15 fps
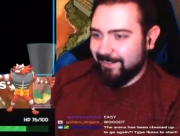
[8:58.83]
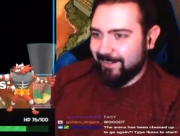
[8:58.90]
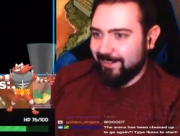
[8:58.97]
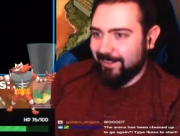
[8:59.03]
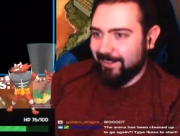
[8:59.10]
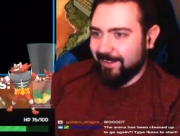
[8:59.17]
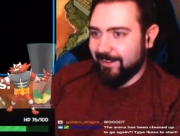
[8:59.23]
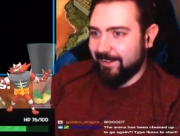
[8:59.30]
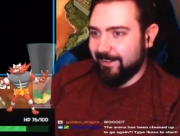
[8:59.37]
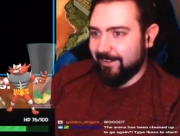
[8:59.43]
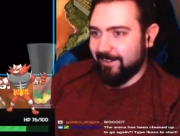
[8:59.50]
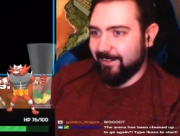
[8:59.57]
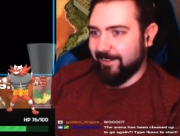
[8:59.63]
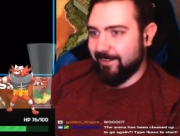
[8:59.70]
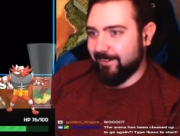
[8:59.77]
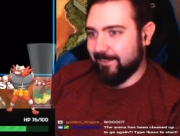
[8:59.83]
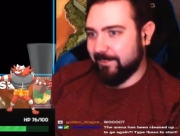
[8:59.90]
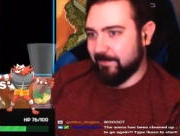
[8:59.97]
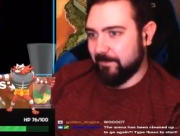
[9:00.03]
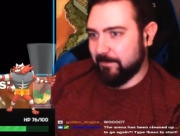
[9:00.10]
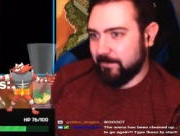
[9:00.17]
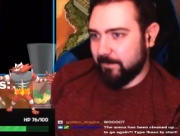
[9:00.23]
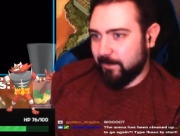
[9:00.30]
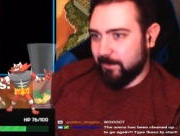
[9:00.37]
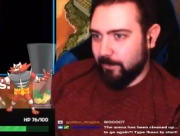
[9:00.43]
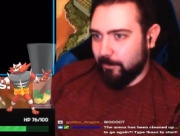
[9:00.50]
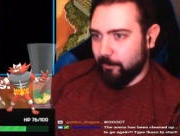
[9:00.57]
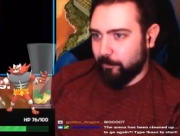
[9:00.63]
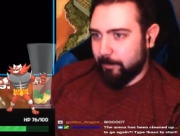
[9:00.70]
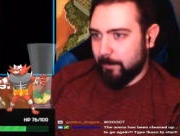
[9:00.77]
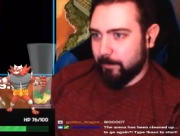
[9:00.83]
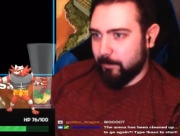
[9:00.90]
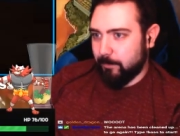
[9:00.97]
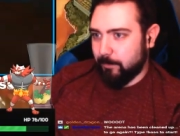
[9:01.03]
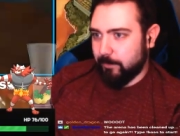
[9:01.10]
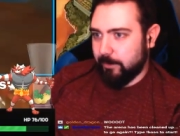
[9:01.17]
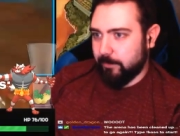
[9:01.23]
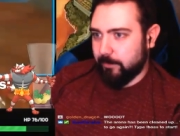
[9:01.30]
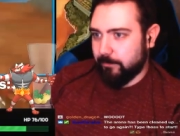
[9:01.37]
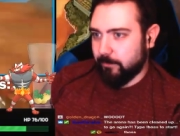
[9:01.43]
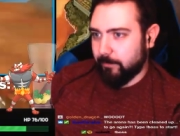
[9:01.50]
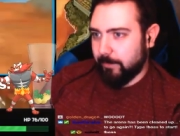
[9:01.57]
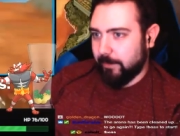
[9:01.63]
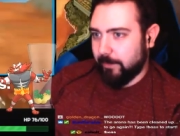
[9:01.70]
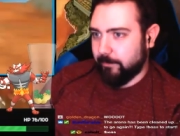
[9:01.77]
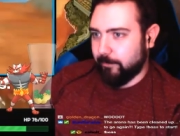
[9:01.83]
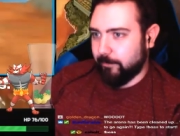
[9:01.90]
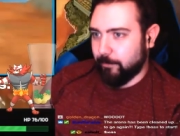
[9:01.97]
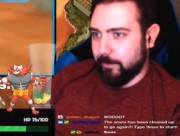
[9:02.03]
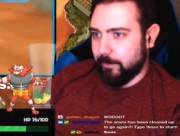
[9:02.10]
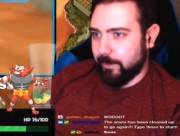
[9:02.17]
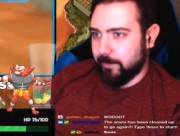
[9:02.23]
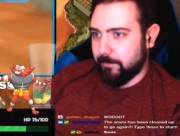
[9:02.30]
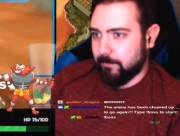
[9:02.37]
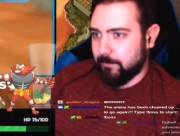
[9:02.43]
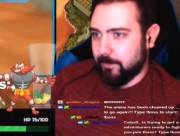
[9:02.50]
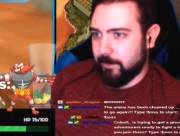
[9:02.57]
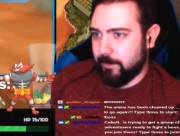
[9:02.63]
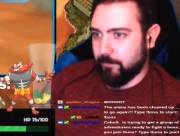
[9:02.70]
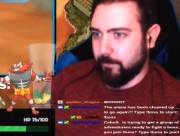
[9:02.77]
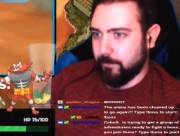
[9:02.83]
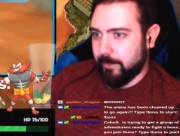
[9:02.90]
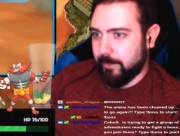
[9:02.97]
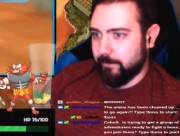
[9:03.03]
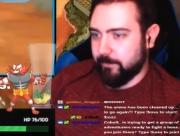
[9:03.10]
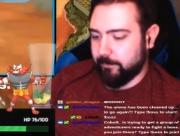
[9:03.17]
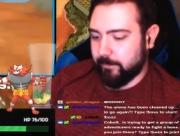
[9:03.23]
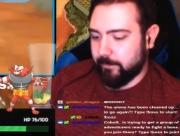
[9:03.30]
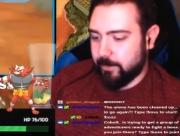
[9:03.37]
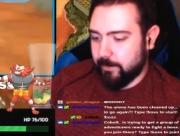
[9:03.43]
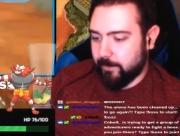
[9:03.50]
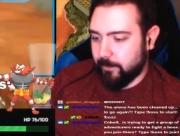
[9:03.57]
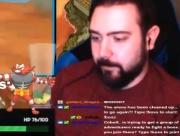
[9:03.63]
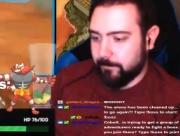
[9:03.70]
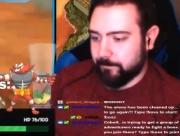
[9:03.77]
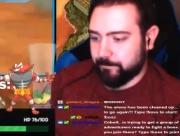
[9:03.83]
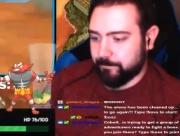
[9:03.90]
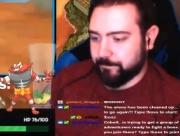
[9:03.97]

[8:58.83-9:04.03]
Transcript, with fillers: I like it. Alright. Gross people want Fomantis. Why? I like Fomantis. Get out of here.